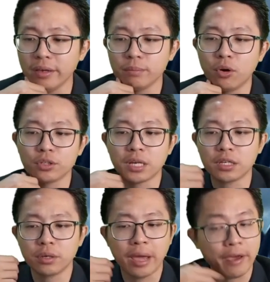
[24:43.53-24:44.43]
more
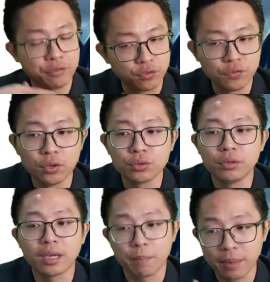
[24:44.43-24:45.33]
charge have to flow to
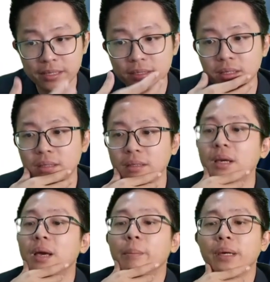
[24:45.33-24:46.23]
the capacitor?
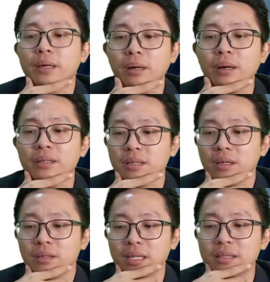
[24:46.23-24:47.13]
Because
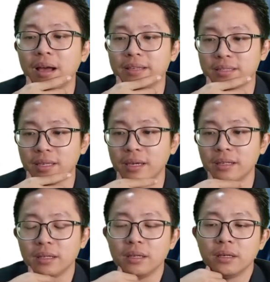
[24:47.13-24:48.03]
just now I
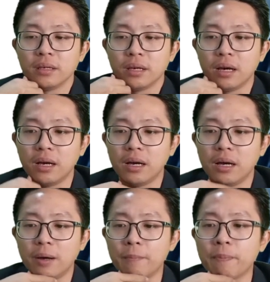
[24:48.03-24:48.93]
said
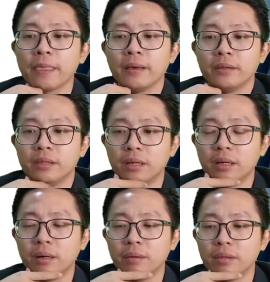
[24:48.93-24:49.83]

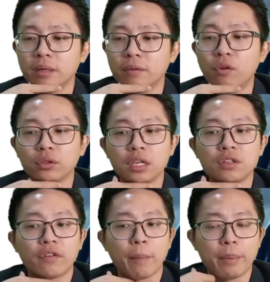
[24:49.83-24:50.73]
the voltage
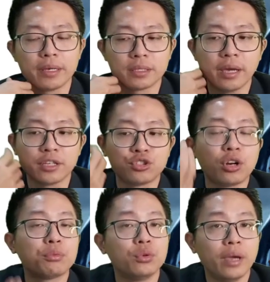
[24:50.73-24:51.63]
of capacitor has
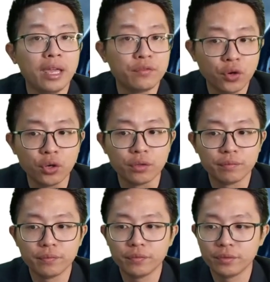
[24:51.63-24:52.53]
dropped to 8 volt.
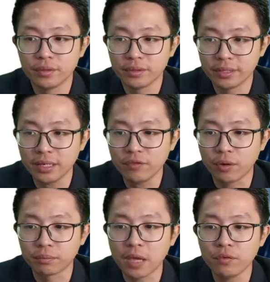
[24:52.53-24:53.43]
Yeah,
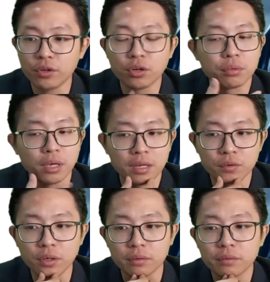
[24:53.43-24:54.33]
from 10 volt dropped to 8
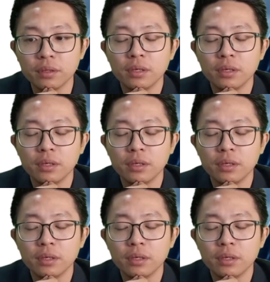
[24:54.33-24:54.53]
volt.